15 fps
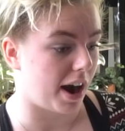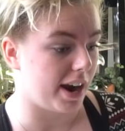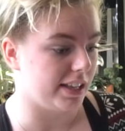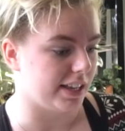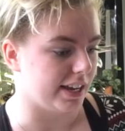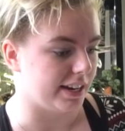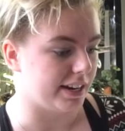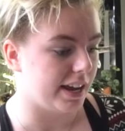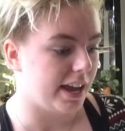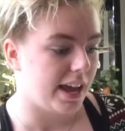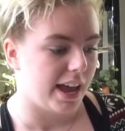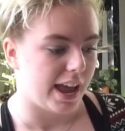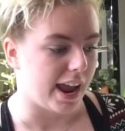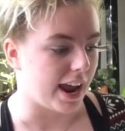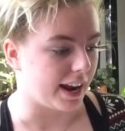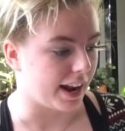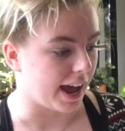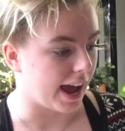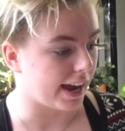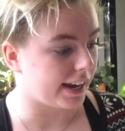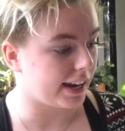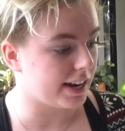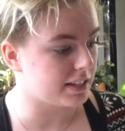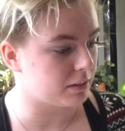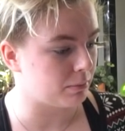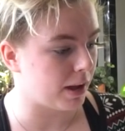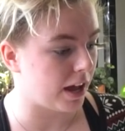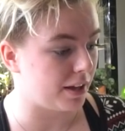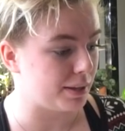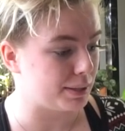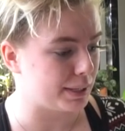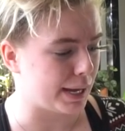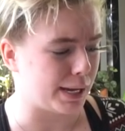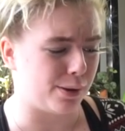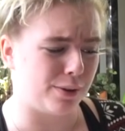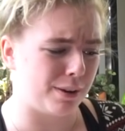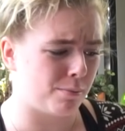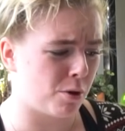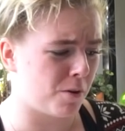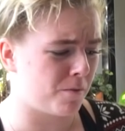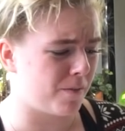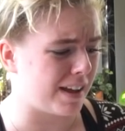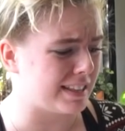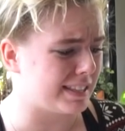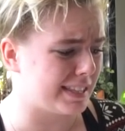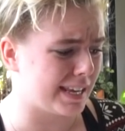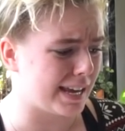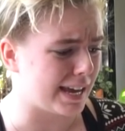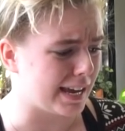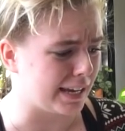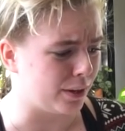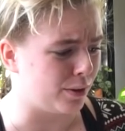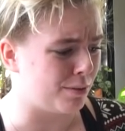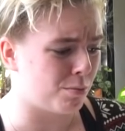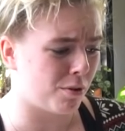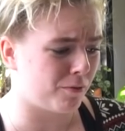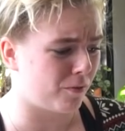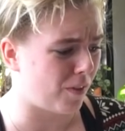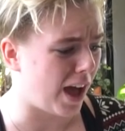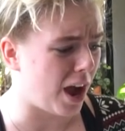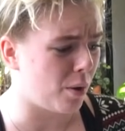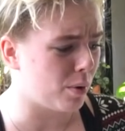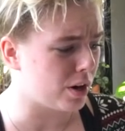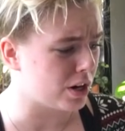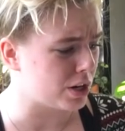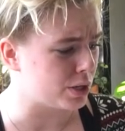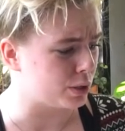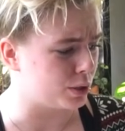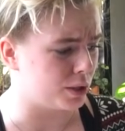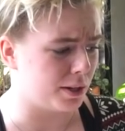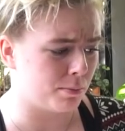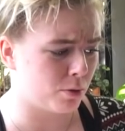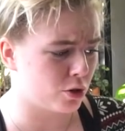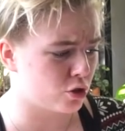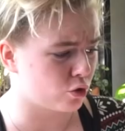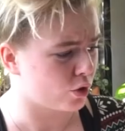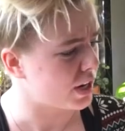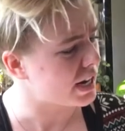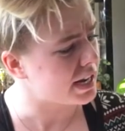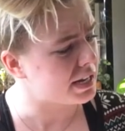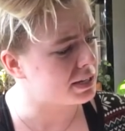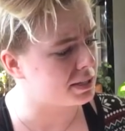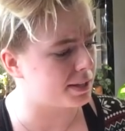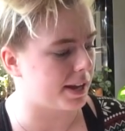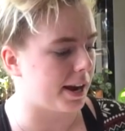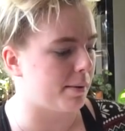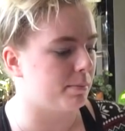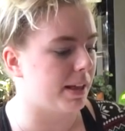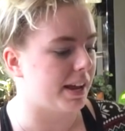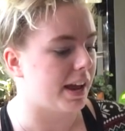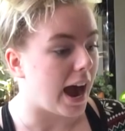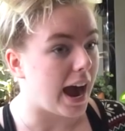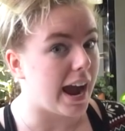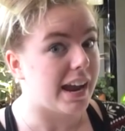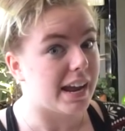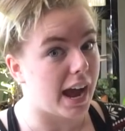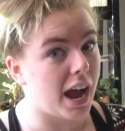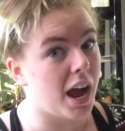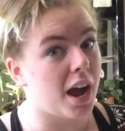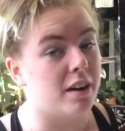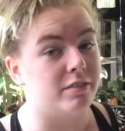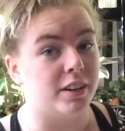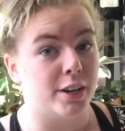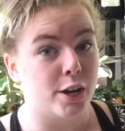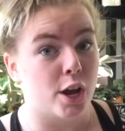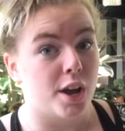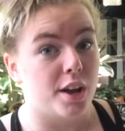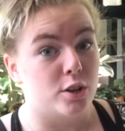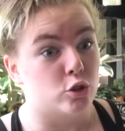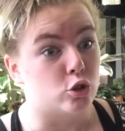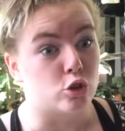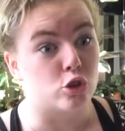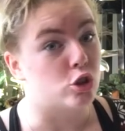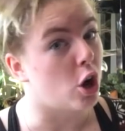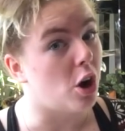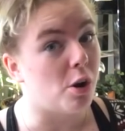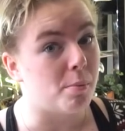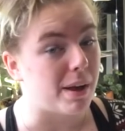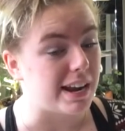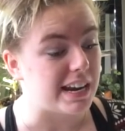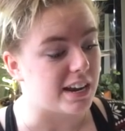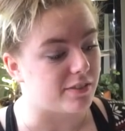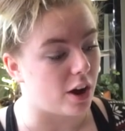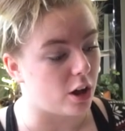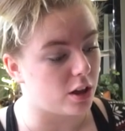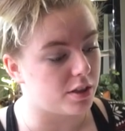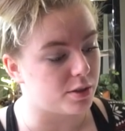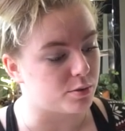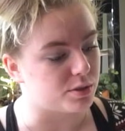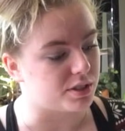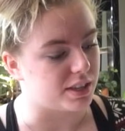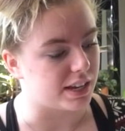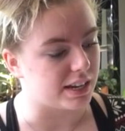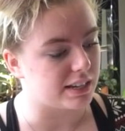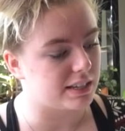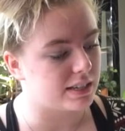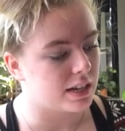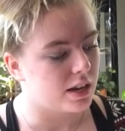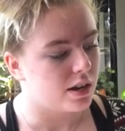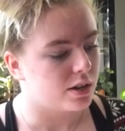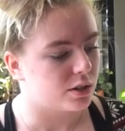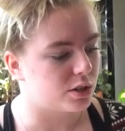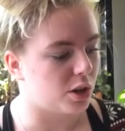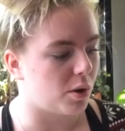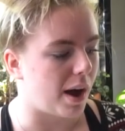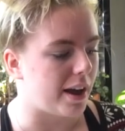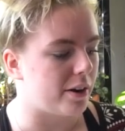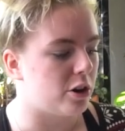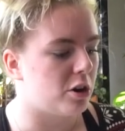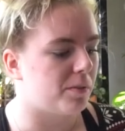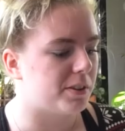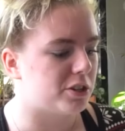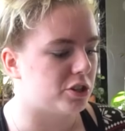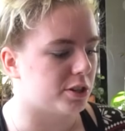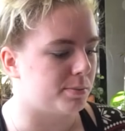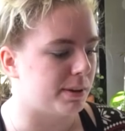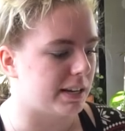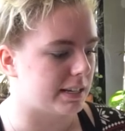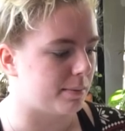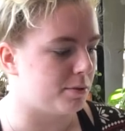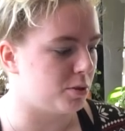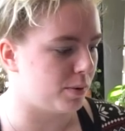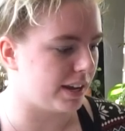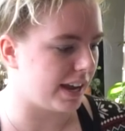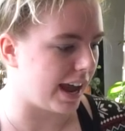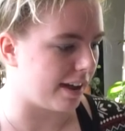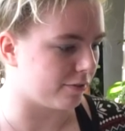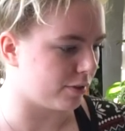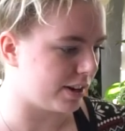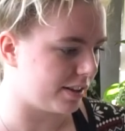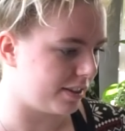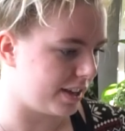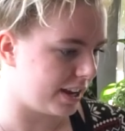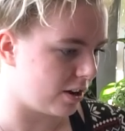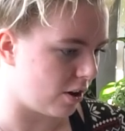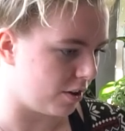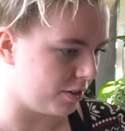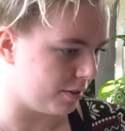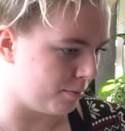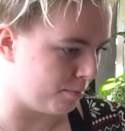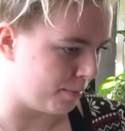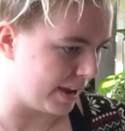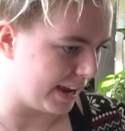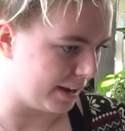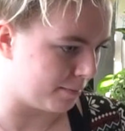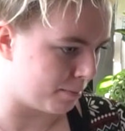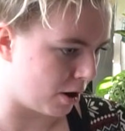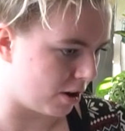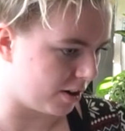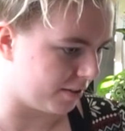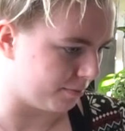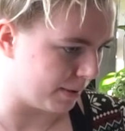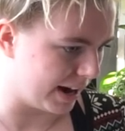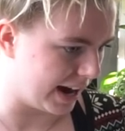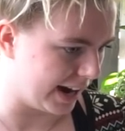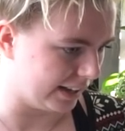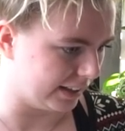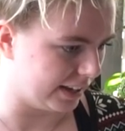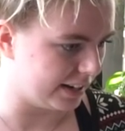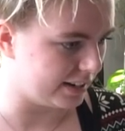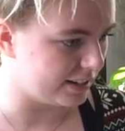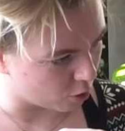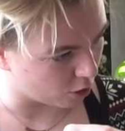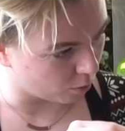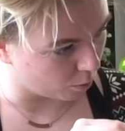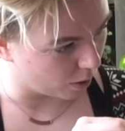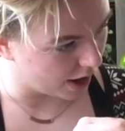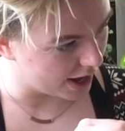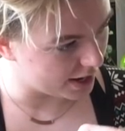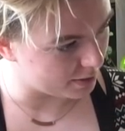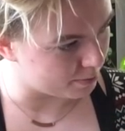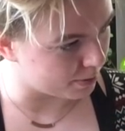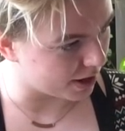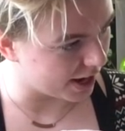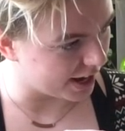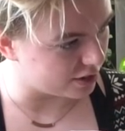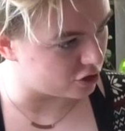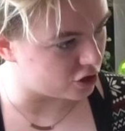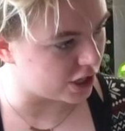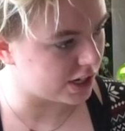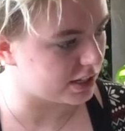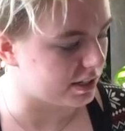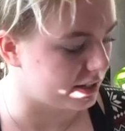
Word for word: island, and heckin' Isabel is like, you need more fencing, you need more flowers, you need more trees, and I'm like, I have so many of all of those things. So I don't know if it's just because I'm doing everything on the main part of my island or what, but she's